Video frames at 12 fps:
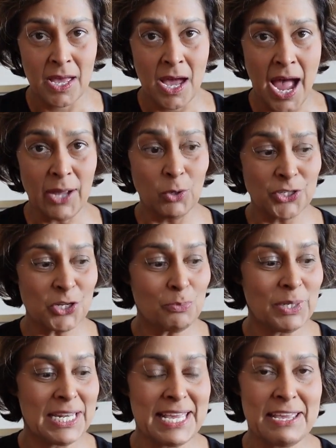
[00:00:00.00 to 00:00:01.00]
I also
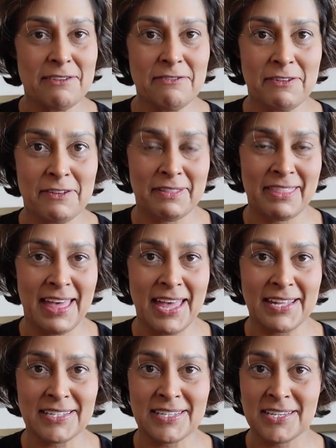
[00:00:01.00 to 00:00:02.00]
believe
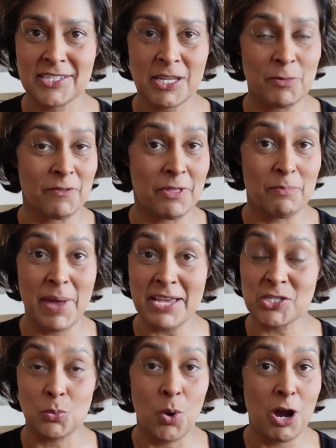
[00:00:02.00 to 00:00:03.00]
that some of the
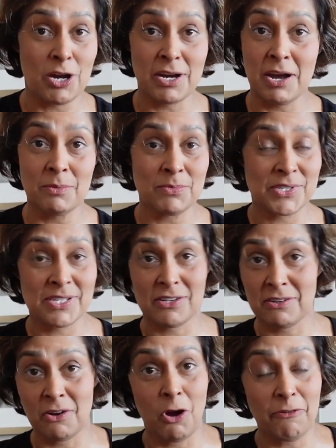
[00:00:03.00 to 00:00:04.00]
best work comes
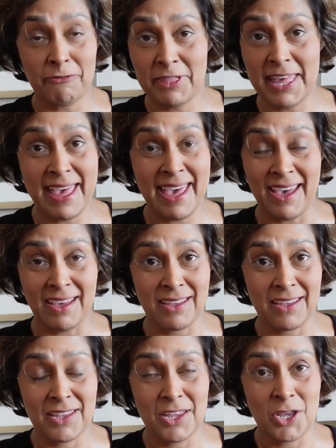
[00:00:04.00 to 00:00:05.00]
off the air,
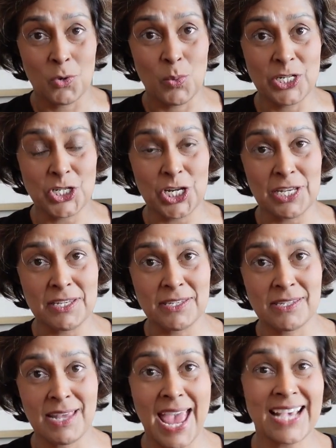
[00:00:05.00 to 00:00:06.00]
which
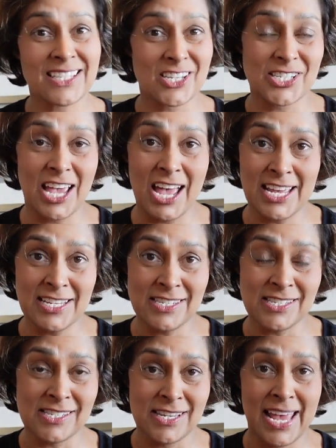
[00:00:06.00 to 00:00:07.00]
is
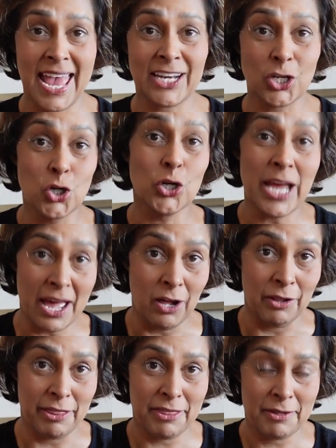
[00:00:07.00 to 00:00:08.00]
exercise and good health.